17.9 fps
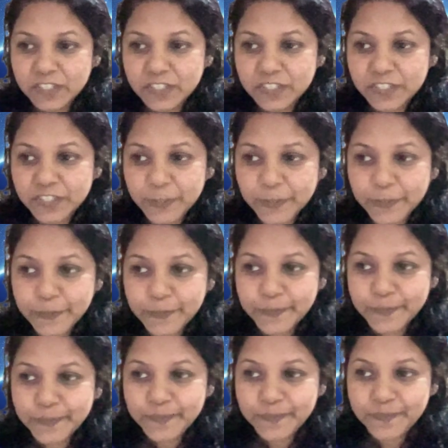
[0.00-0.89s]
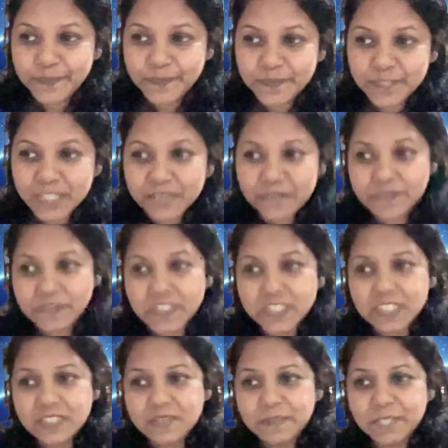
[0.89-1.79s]
So if
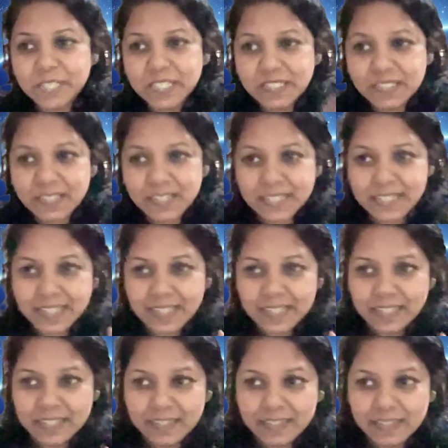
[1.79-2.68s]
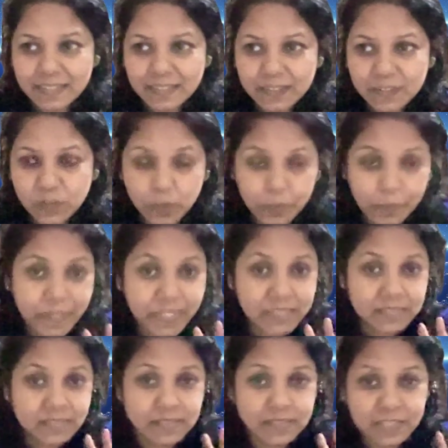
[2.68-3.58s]
this brings a little
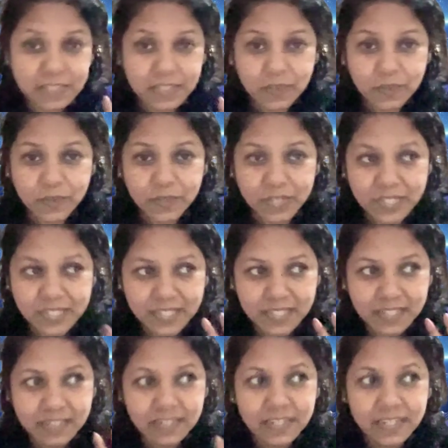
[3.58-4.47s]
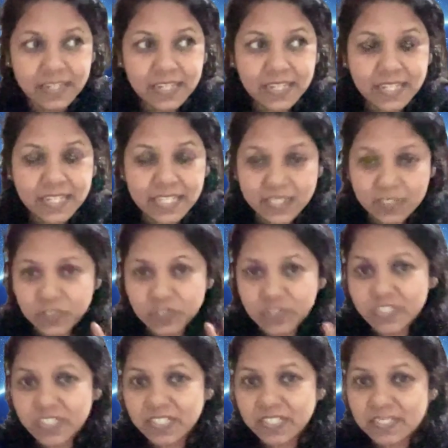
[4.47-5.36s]
complexity or a little
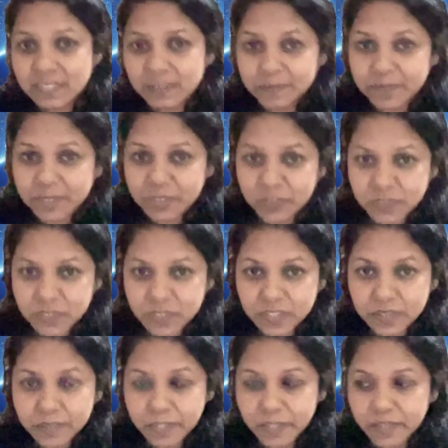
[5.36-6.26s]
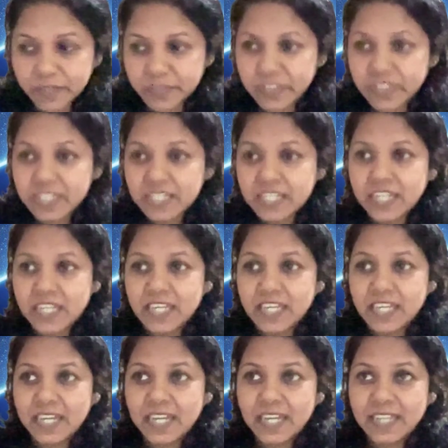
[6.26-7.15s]
interesting something to think about,
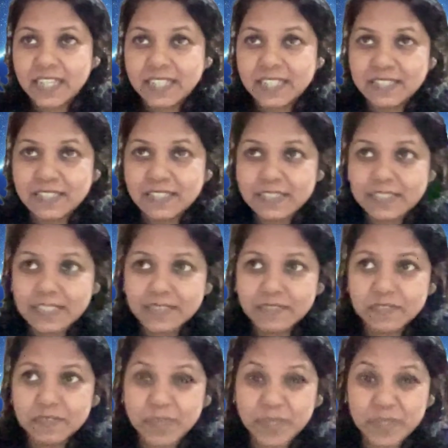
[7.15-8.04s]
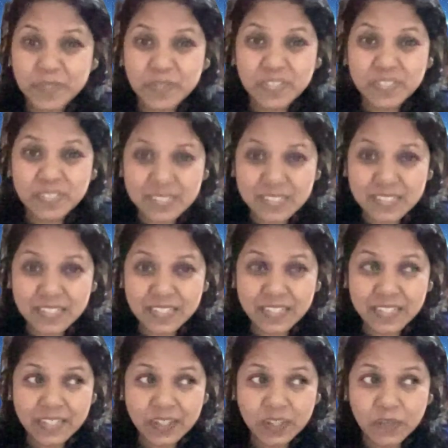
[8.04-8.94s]
and this gives better
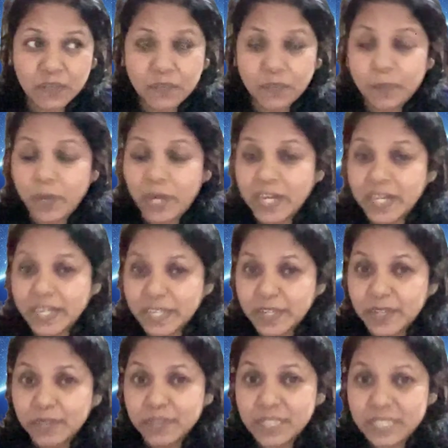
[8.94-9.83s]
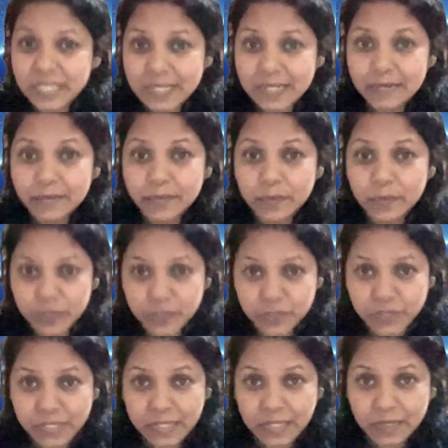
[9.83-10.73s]
understanding of why you're dealing with what
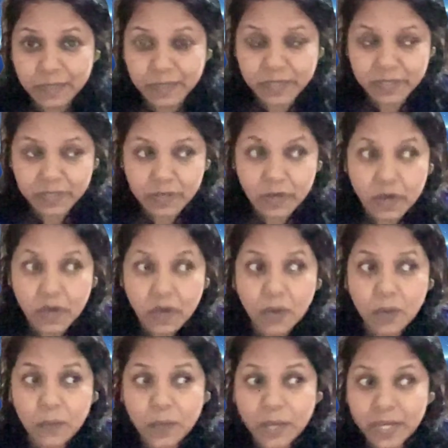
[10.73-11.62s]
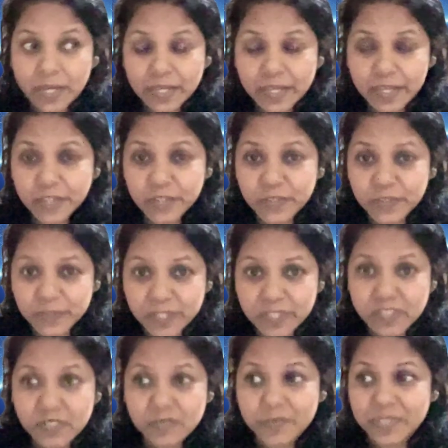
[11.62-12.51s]
you're dealing with, or why are you
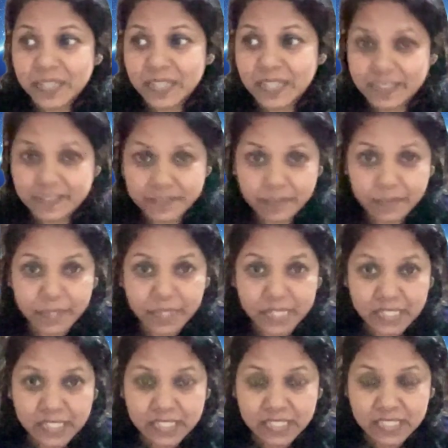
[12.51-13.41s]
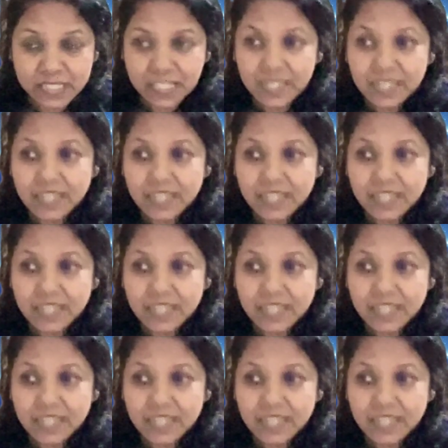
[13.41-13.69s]
faced with life the way it is,